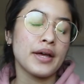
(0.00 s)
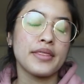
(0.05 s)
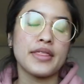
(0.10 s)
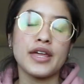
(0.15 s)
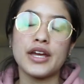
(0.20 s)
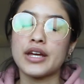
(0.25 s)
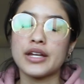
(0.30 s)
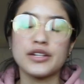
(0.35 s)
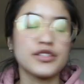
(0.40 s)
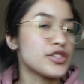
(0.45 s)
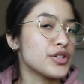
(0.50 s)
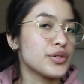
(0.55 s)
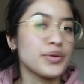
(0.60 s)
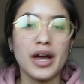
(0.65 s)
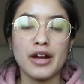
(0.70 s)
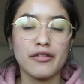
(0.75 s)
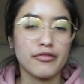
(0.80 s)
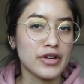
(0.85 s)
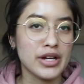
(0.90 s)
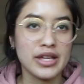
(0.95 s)
They do
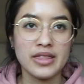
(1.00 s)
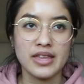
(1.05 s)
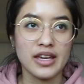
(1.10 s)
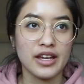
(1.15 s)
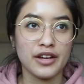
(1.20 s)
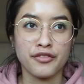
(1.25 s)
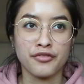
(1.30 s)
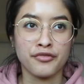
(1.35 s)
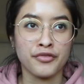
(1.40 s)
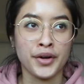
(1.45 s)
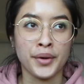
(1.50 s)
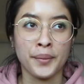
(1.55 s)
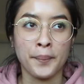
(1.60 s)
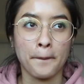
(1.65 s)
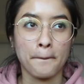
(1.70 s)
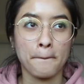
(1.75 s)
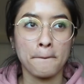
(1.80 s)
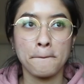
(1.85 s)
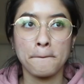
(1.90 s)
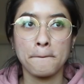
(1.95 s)
everything
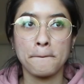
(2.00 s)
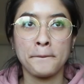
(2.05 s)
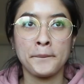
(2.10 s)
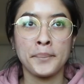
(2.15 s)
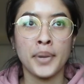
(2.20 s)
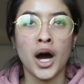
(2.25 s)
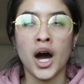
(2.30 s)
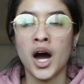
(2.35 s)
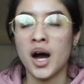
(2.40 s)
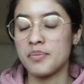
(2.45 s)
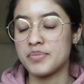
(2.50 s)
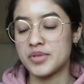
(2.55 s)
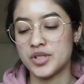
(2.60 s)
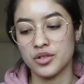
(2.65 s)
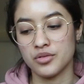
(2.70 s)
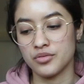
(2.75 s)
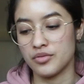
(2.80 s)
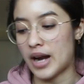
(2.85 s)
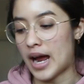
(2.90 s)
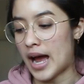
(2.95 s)
from pop
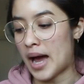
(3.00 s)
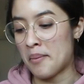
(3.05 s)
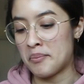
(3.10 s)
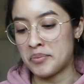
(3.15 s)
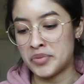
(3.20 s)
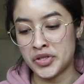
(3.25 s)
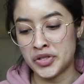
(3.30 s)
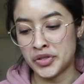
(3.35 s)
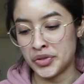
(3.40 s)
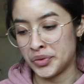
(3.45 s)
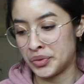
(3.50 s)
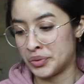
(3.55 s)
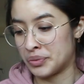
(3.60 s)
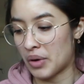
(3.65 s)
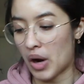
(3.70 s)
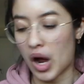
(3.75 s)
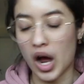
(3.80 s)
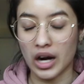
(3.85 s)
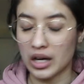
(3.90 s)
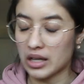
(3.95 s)
to rap to
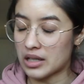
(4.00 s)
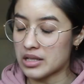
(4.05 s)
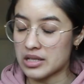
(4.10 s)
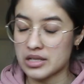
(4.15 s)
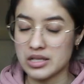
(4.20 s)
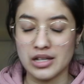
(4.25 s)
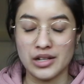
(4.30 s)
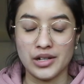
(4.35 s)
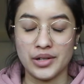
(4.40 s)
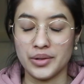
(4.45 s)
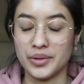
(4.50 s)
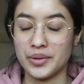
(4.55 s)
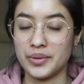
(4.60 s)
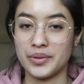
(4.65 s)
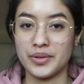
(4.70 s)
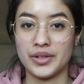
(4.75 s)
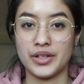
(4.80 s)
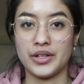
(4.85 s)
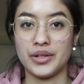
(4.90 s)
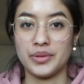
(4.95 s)
rock,
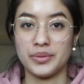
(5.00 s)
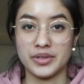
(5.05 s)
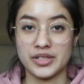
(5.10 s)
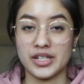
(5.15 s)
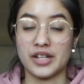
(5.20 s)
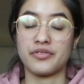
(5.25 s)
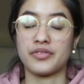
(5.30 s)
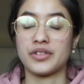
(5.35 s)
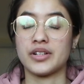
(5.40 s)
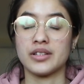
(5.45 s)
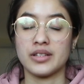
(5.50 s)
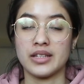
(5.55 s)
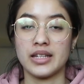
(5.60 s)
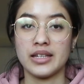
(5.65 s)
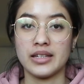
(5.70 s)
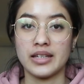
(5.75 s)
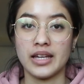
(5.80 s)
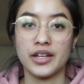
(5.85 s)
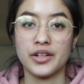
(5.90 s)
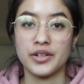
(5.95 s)
so you will
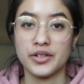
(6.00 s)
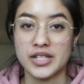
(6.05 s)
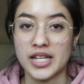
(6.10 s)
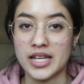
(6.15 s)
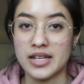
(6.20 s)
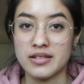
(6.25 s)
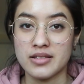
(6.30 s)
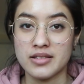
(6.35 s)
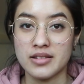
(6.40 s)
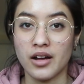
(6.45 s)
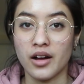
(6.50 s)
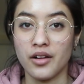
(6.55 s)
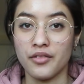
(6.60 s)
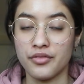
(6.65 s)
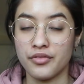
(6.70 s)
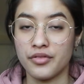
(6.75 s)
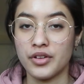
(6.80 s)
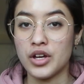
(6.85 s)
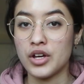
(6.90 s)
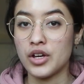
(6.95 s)
definitely get your taste
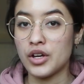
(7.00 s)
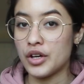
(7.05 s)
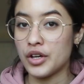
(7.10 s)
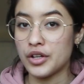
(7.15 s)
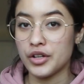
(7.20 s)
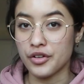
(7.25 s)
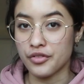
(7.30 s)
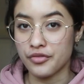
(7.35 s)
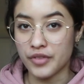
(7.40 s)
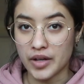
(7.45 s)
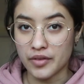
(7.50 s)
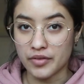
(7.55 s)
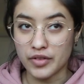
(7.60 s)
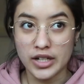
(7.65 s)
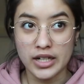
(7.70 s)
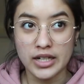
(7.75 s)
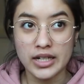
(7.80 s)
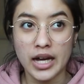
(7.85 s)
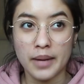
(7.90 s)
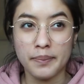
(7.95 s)
of your
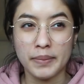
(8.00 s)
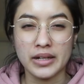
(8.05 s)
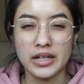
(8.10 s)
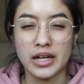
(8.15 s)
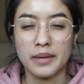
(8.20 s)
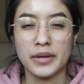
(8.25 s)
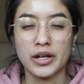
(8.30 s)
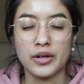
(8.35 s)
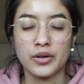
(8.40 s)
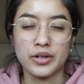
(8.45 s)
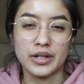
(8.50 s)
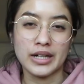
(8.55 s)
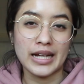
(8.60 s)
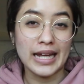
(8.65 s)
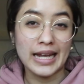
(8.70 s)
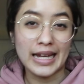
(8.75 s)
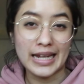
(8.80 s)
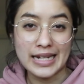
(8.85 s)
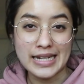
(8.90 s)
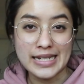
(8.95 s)
favorite up and coming or uh,
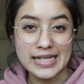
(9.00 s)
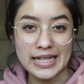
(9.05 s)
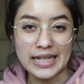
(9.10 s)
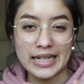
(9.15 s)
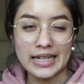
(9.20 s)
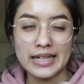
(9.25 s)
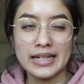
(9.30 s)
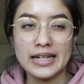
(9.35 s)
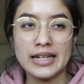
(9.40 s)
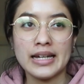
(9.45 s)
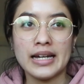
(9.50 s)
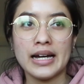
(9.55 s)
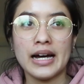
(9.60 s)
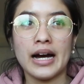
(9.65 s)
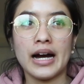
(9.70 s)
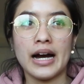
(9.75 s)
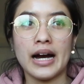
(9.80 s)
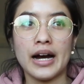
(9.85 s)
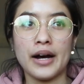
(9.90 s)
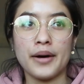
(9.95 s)
indie
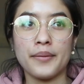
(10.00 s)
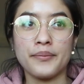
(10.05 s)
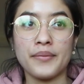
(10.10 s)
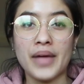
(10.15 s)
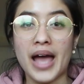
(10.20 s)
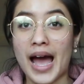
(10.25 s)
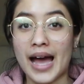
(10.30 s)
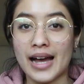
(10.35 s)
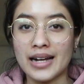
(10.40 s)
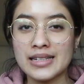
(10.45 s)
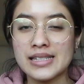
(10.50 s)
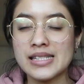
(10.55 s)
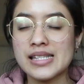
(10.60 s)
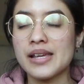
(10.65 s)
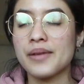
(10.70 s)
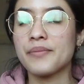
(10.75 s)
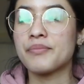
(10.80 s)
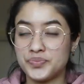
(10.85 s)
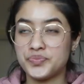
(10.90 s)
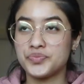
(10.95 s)
um, act.